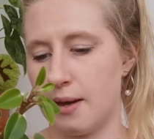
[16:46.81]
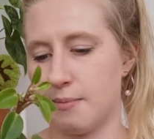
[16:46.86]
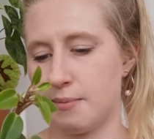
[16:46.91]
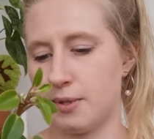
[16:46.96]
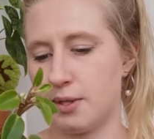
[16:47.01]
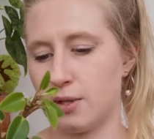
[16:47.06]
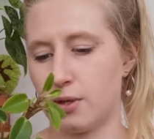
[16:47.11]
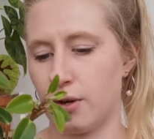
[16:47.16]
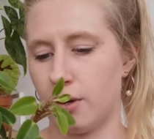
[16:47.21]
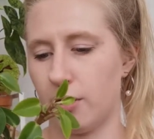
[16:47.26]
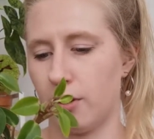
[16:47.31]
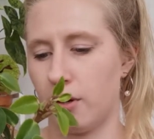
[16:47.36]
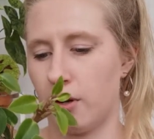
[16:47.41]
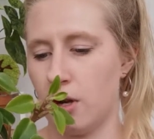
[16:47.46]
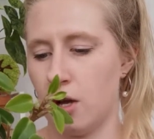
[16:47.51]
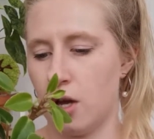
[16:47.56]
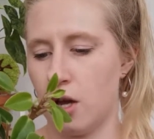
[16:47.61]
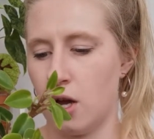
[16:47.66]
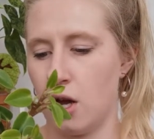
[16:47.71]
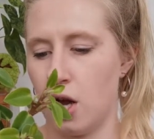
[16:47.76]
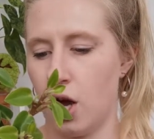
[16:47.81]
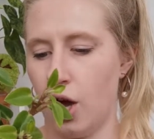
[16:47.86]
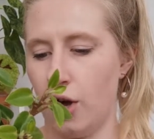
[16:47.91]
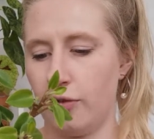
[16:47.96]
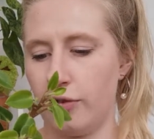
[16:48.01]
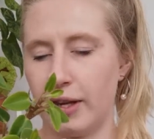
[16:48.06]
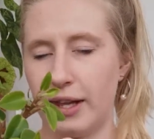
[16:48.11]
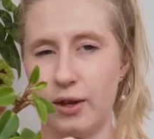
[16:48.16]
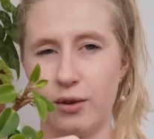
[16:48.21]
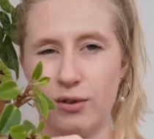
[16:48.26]
So
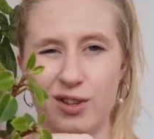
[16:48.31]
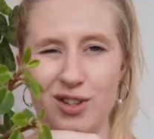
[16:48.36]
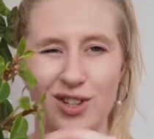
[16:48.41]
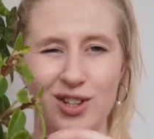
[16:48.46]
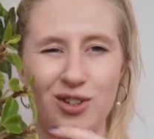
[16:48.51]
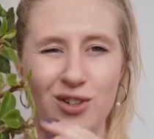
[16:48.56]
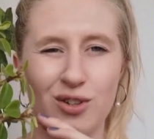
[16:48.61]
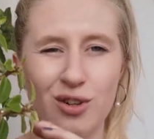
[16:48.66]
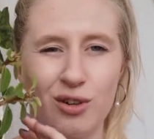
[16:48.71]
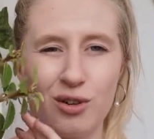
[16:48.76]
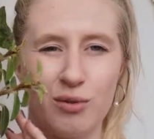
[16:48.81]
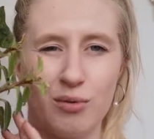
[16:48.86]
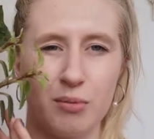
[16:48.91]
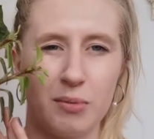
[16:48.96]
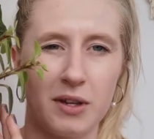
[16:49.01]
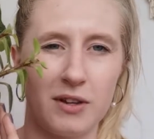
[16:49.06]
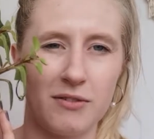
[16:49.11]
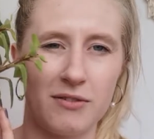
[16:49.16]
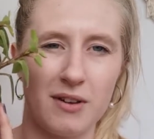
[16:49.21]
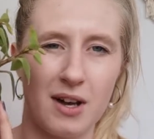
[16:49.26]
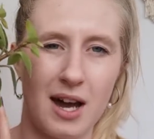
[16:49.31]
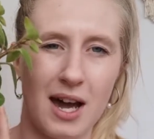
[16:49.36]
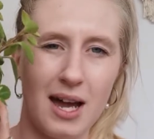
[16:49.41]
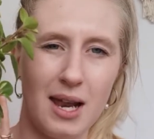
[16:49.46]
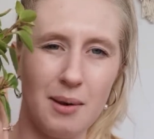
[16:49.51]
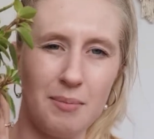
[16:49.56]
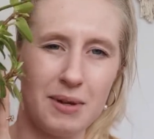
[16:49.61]
hopefully all the new growth will be fine,